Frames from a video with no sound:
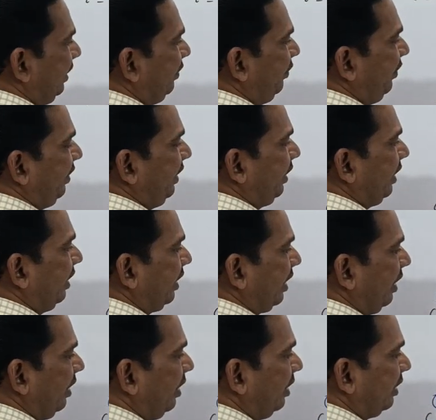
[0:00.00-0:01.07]
why we
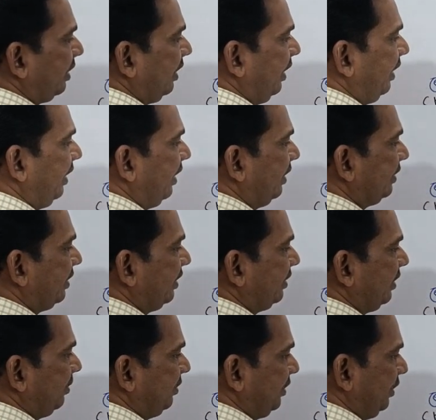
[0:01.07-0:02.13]
cannot write as a
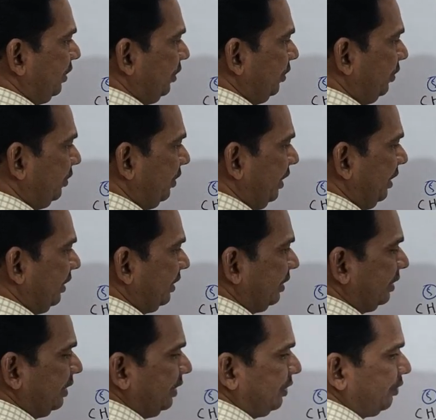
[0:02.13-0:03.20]
substituent
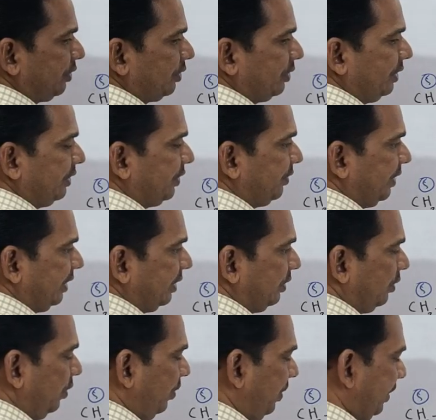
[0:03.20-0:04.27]
this to this one,
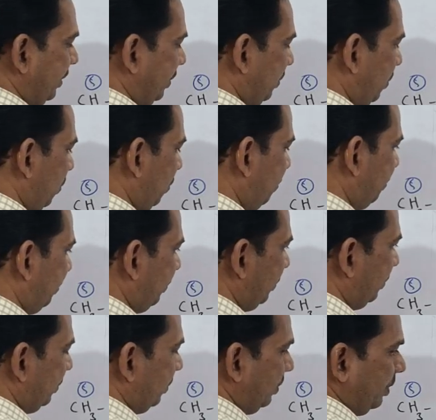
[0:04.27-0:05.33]
OH group.
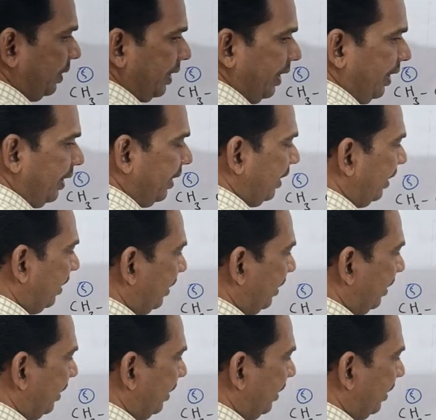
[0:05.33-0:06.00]
Okay,